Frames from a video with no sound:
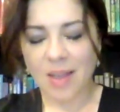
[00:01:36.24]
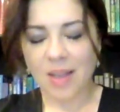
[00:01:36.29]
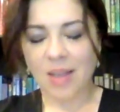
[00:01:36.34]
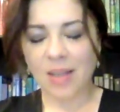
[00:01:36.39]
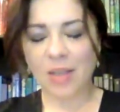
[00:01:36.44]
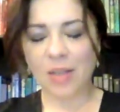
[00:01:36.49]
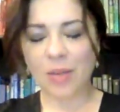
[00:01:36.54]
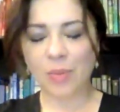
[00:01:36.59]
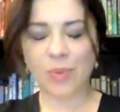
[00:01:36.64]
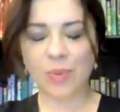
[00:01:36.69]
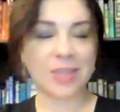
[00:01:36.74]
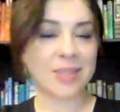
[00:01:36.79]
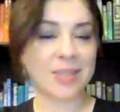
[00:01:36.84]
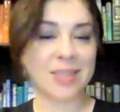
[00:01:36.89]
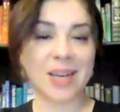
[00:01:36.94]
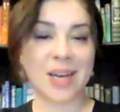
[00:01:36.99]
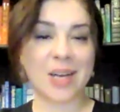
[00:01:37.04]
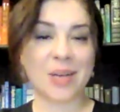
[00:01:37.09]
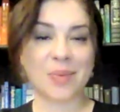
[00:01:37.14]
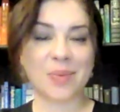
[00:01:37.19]
You would
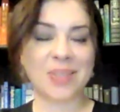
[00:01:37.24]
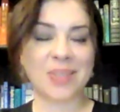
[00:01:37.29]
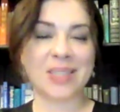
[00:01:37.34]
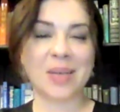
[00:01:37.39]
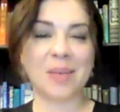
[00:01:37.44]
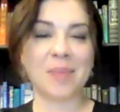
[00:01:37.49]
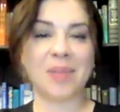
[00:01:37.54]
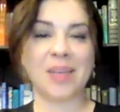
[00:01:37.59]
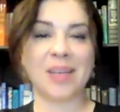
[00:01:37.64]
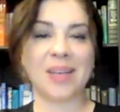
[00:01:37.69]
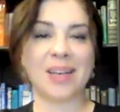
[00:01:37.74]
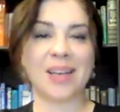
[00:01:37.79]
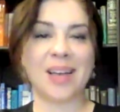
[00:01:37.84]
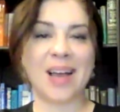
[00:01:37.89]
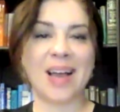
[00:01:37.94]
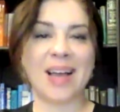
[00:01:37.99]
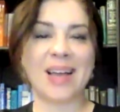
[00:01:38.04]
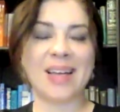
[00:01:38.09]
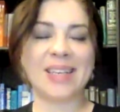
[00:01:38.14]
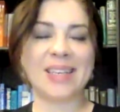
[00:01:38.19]
start with something
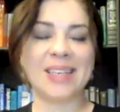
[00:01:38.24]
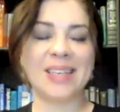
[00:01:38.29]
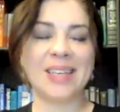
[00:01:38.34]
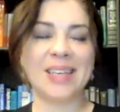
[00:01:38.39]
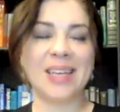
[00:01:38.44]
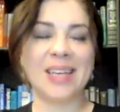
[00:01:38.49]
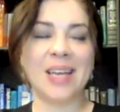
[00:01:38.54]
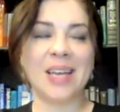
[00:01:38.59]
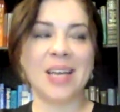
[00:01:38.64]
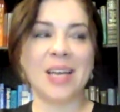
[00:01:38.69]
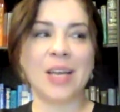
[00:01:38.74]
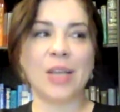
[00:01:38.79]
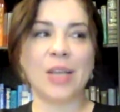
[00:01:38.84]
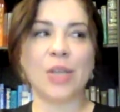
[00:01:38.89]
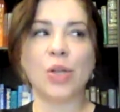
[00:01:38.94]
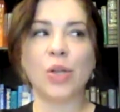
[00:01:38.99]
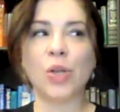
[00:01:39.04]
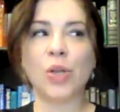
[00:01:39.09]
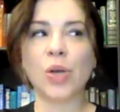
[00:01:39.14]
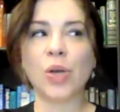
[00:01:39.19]
like,
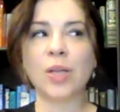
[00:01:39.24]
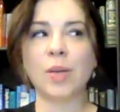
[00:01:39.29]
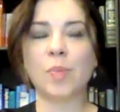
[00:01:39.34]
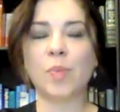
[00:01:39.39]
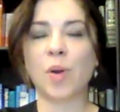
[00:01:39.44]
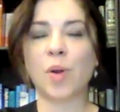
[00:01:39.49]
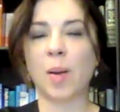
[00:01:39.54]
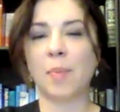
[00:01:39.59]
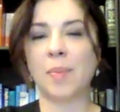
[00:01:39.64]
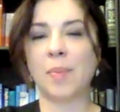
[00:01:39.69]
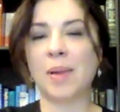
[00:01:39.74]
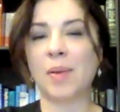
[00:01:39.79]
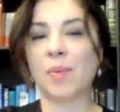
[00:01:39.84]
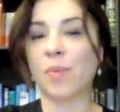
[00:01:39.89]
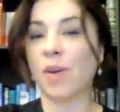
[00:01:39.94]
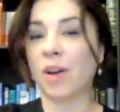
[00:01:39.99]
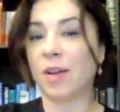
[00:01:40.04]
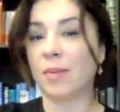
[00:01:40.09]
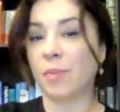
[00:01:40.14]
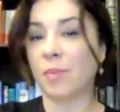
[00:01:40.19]
you know the problem
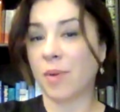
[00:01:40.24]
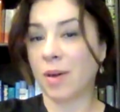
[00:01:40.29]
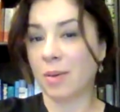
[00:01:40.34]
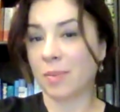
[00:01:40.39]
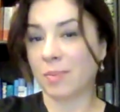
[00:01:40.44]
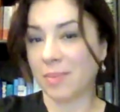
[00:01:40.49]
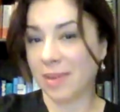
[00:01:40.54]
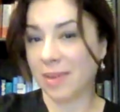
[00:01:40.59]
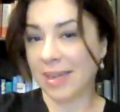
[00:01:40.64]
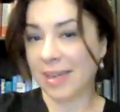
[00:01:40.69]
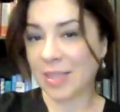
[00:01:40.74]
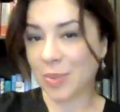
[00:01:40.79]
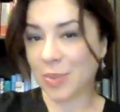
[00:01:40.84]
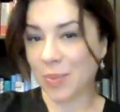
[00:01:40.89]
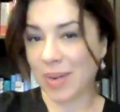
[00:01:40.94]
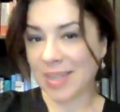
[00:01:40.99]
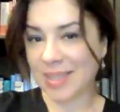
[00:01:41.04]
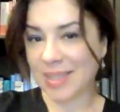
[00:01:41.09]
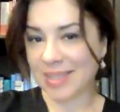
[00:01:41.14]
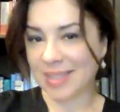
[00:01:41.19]
what Bob
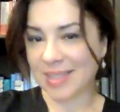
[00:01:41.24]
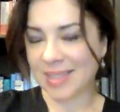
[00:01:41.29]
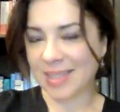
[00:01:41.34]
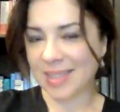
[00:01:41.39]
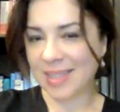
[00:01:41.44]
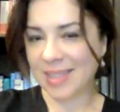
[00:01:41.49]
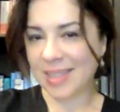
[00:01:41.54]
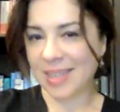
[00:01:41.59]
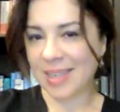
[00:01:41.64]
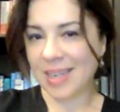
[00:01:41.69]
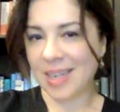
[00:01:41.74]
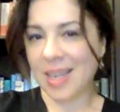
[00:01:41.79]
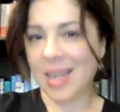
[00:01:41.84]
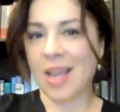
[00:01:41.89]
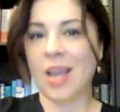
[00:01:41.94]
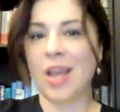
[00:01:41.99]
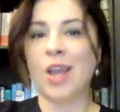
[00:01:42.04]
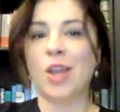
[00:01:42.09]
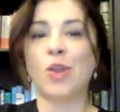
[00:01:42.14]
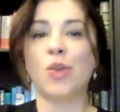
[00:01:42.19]
XYZ.
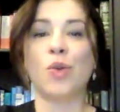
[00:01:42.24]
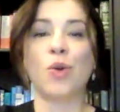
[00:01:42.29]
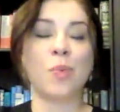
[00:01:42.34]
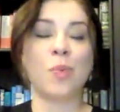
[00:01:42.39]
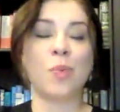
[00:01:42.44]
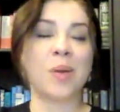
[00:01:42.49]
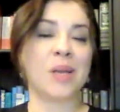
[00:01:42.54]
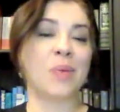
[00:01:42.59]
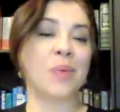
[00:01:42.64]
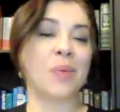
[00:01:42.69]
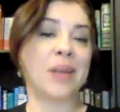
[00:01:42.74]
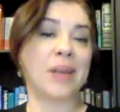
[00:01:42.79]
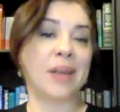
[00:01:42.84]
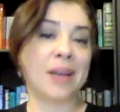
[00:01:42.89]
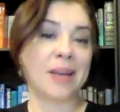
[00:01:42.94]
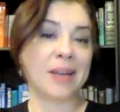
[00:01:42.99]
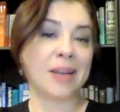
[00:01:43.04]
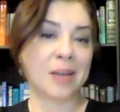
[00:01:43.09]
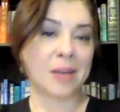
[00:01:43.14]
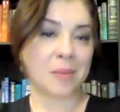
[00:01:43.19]
Normally when
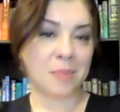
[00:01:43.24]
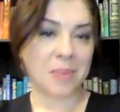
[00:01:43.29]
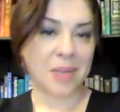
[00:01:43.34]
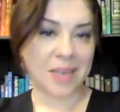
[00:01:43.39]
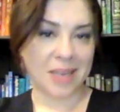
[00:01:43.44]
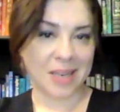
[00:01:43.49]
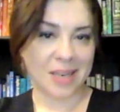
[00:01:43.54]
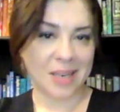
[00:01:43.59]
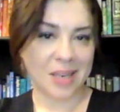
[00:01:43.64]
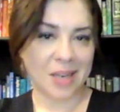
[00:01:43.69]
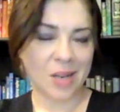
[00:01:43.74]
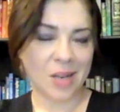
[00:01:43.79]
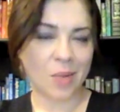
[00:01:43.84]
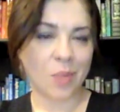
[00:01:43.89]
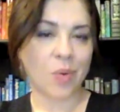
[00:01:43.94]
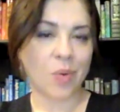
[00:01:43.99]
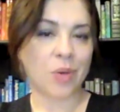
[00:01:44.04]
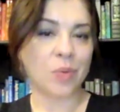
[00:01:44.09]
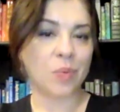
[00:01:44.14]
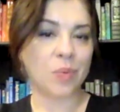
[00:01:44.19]
I come in,
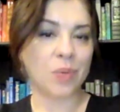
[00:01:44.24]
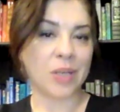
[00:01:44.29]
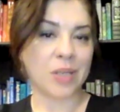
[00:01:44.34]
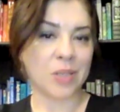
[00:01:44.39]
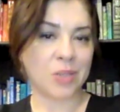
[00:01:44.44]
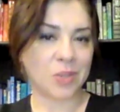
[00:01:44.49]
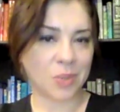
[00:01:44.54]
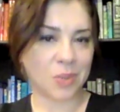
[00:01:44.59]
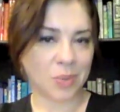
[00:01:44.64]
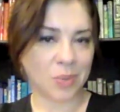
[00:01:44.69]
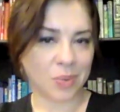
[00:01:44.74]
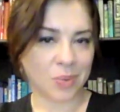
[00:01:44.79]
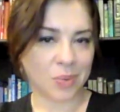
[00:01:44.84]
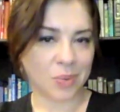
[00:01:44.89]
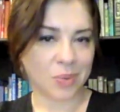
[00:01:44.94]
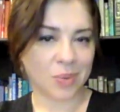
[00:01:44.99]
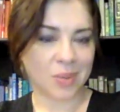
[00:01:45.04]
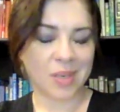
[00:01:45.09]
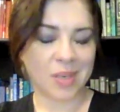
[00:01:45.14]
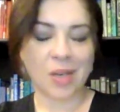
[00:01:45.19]
what we
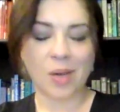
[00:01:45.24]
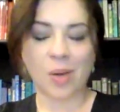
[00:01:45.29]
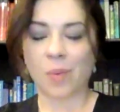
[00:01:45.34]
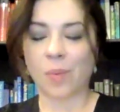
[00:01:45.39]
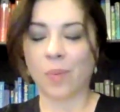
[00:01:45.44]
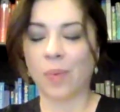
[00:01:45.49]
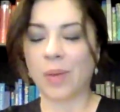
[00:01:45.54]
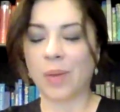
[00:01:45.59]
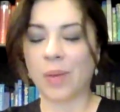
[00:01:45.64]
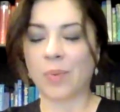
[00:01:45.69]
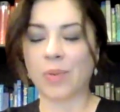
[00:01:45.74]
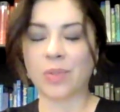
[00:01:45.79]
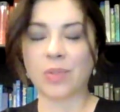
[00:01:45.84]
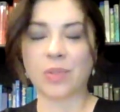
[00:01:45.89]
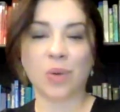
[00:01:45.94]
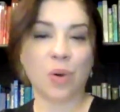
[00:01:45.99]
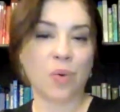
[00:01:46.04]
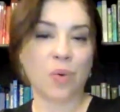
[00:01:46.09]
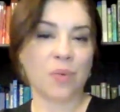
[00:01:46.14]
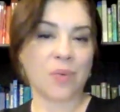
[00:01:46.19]
do, we will
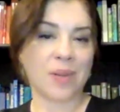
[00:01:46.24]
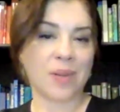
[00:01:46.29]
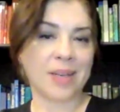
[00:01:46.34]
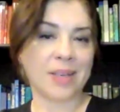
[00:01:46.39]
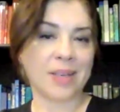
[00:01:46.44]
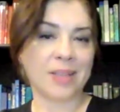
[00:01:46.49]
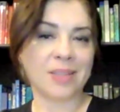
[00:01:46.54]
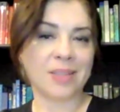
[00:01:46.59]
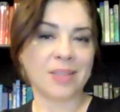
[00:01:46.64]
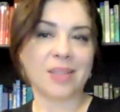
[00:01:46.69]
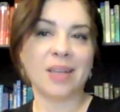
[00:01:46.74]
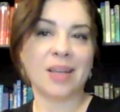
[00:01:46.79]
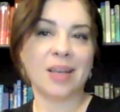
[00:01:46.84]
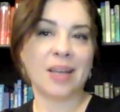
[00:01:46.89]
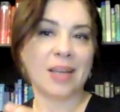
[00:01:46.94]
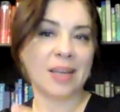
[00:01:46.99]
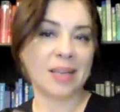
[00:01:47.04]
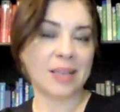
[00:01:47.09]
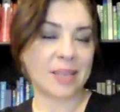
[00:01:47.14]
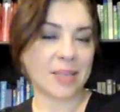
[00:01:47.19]
solve it
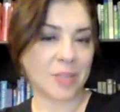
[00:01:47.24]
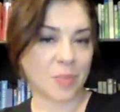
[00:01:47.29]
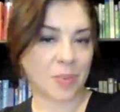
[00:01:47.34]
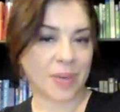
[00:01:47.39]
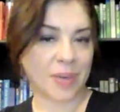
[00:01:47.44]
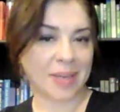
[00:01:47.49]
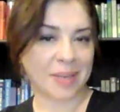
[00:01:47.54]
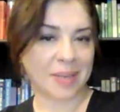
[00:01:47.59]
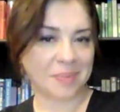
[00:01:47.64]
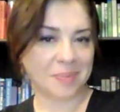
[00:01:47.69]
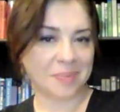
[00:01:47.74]
in this way.